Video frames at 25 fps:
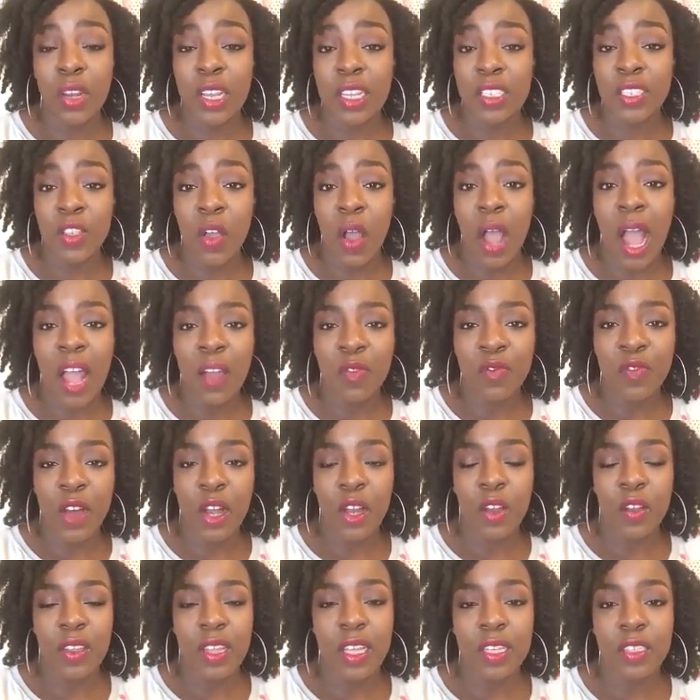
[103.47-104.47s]
And so I
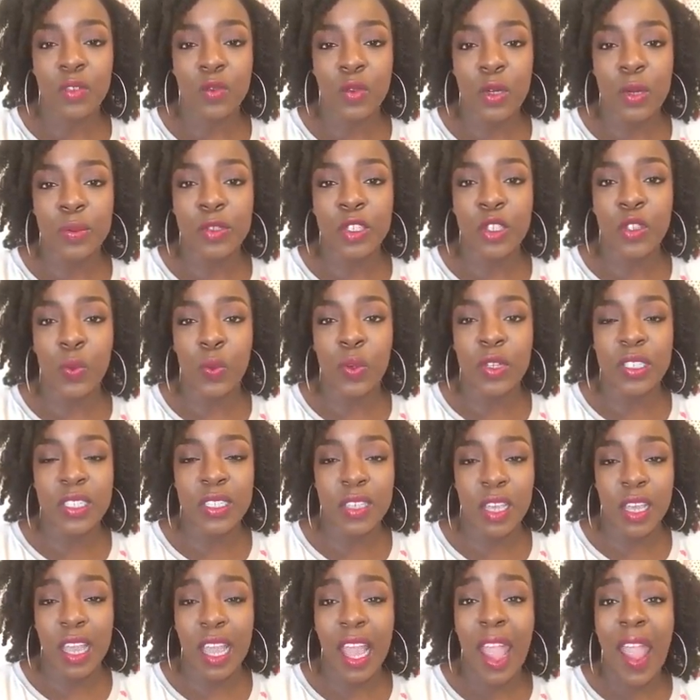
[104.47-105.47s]
followed that script to a
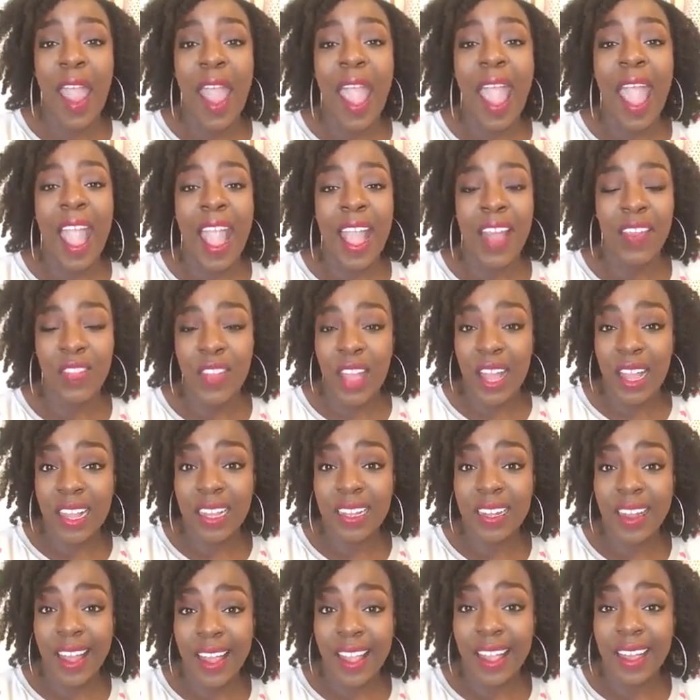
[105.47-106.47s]
T, and that
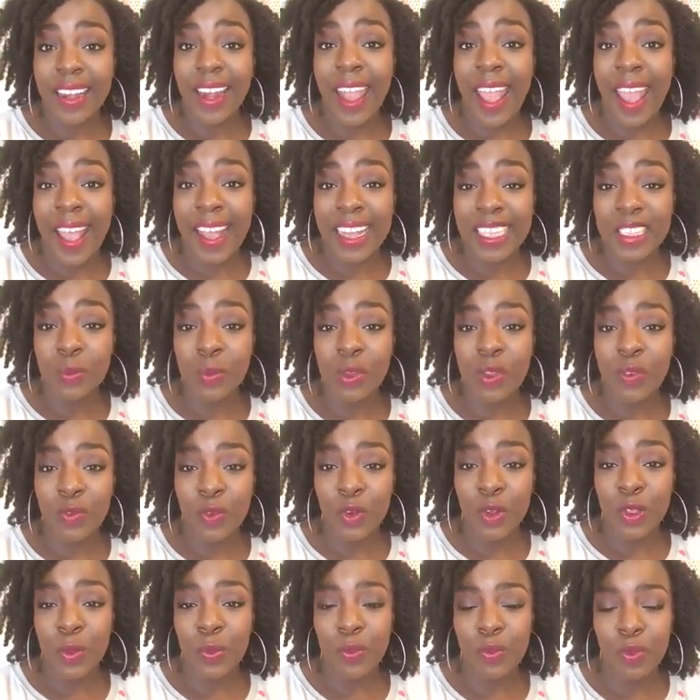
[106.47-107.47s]
client asked me
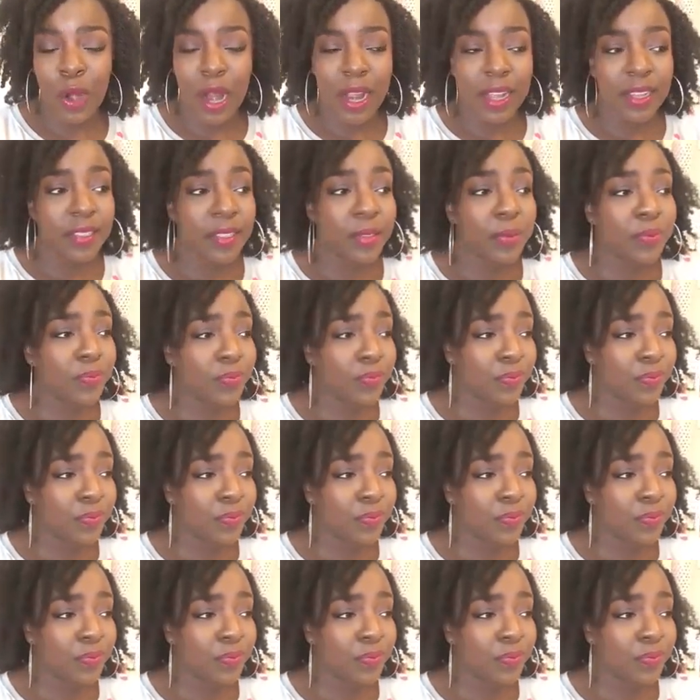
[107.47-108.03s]
for the price.